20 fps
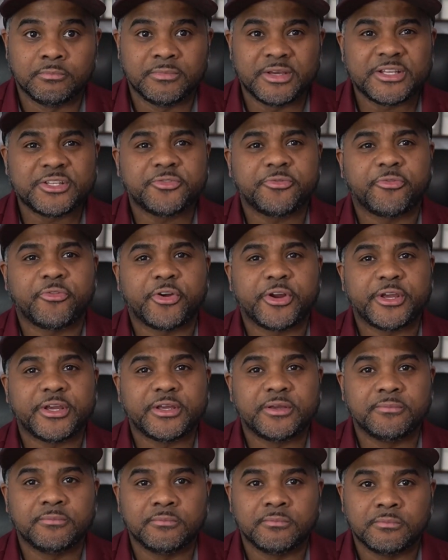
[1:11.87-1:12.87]
It's
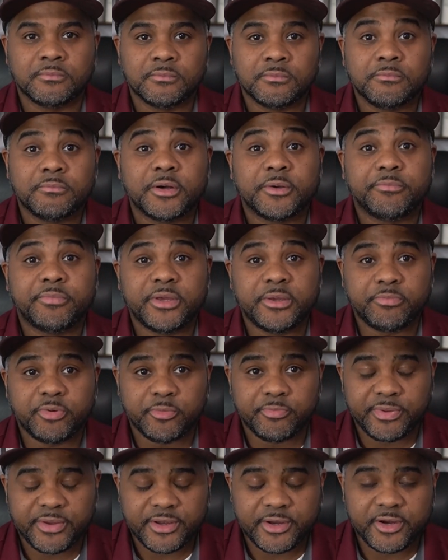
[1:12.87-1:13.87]
free, but be
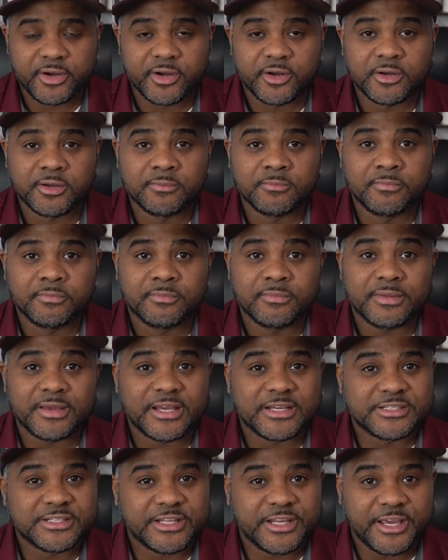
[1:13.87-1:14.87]
prepared,
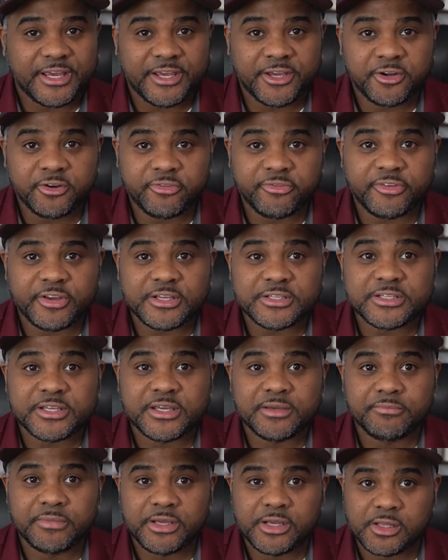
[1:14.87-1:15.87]
as the interface
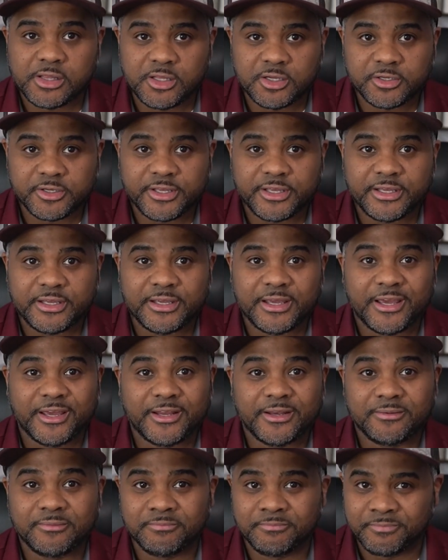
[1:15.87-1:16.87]
can be clunky,
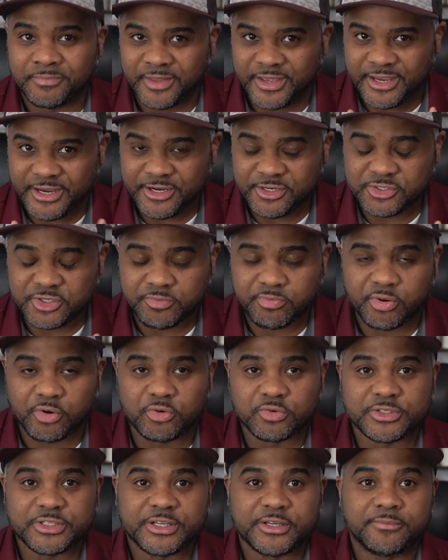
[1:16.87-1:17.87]
and here's a
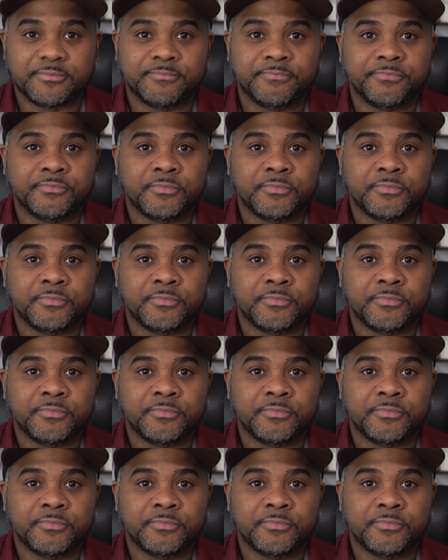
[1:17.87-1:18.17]
pro tip.